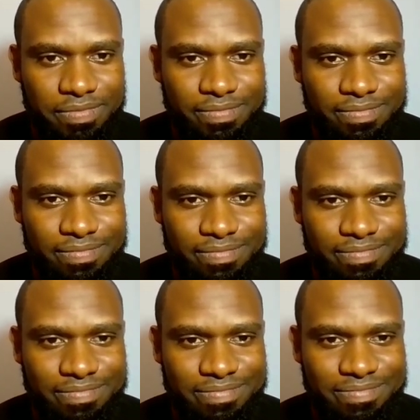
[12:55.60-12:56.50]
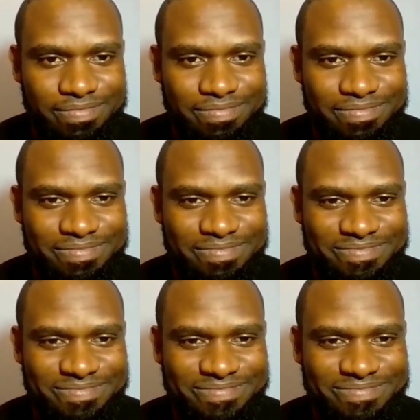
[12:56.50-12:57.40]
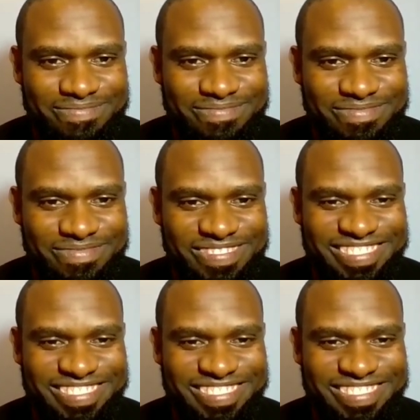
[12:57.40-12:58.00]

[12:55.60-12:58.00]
(not speaking)